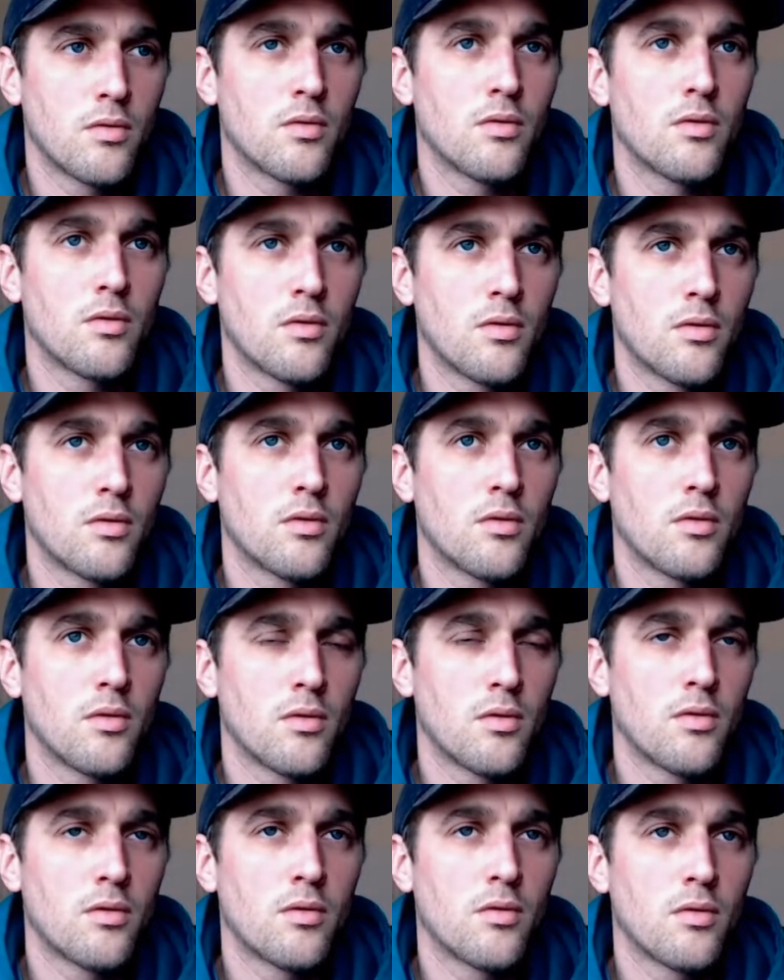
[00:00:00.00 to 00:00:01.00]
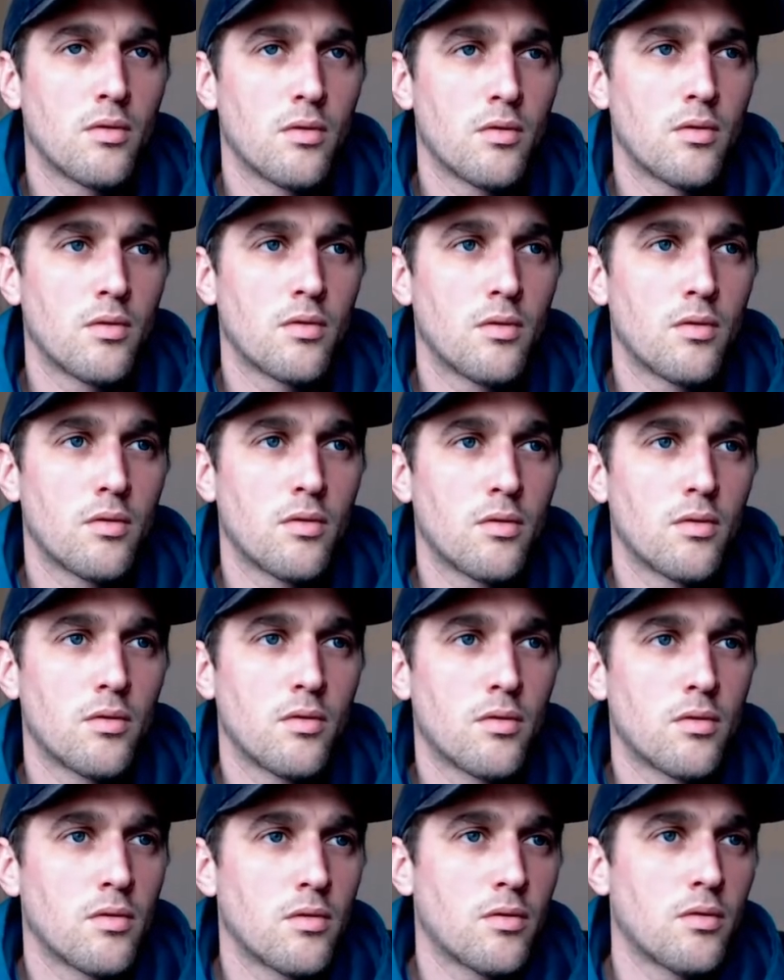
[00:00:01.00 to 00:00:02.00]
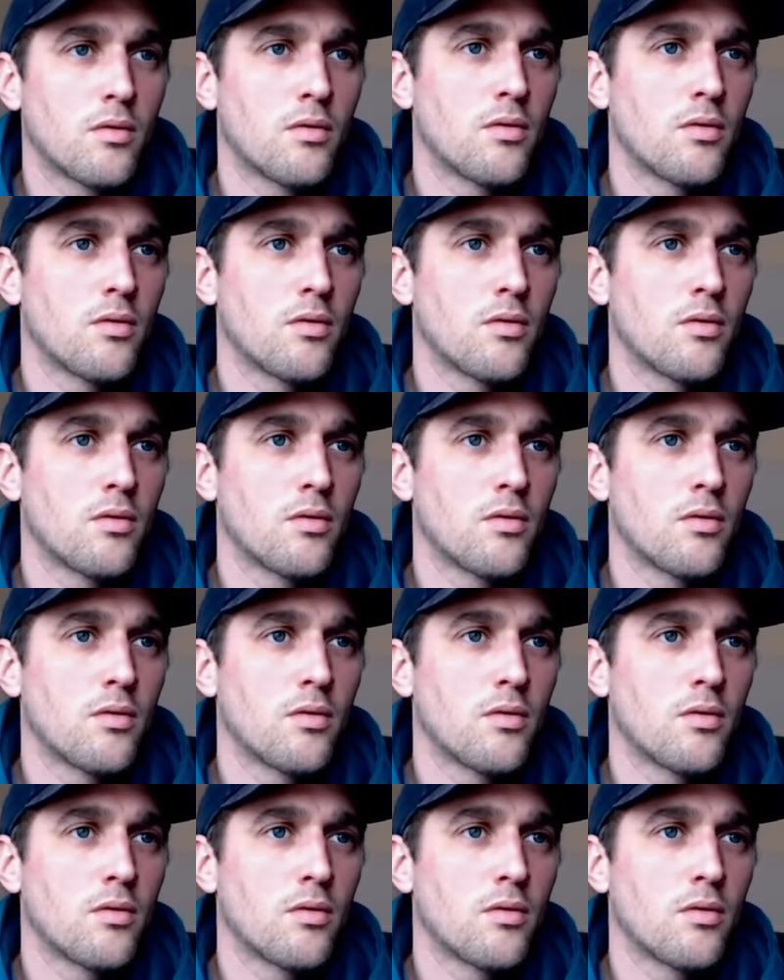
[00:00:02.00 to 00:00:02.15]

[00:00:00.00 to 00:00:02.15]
This person isn't speaking.